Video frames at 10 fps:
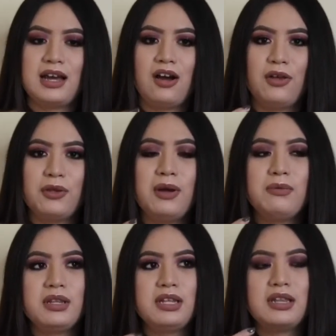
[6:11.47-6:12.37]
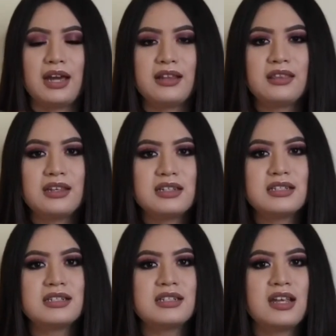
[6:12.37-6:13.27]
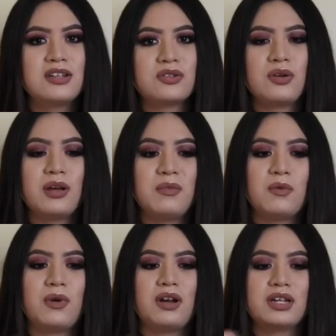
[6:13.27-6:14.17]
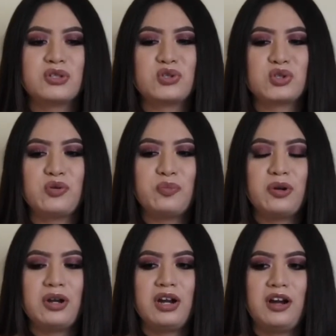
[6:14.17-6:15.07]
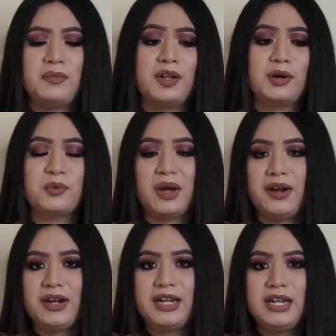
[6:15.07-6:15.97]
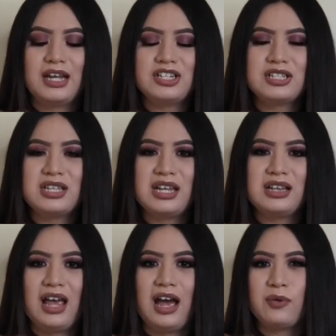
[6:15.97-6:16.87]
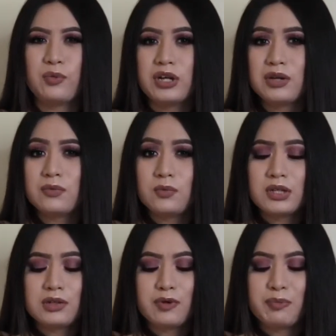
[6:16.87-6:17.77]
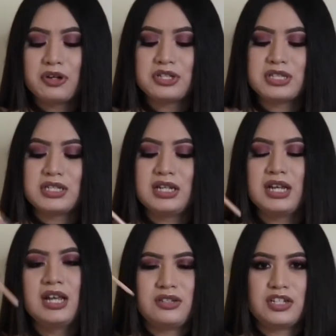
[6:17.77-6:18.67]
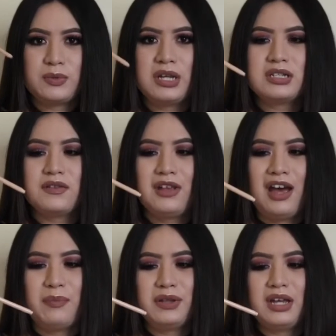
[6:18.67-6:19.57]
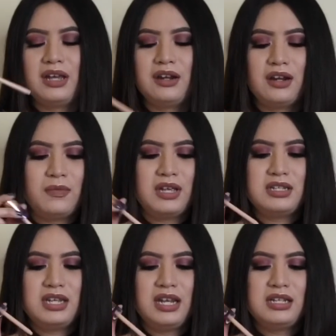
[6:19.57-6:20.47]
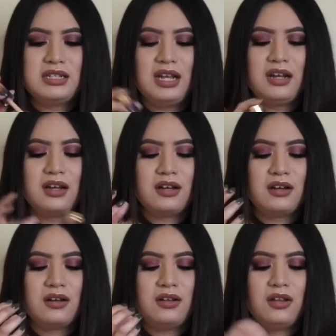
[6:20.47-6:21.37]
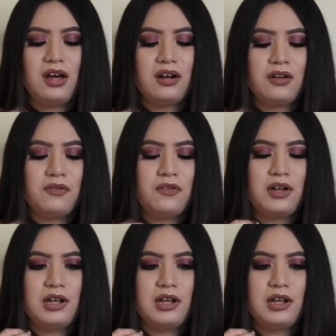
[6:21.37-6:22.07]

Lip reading: although I really like this, don't get me wrong, it's super long wearing. I just think that I wouldn't really repurchase it just because of the applicator. It takes like a lot of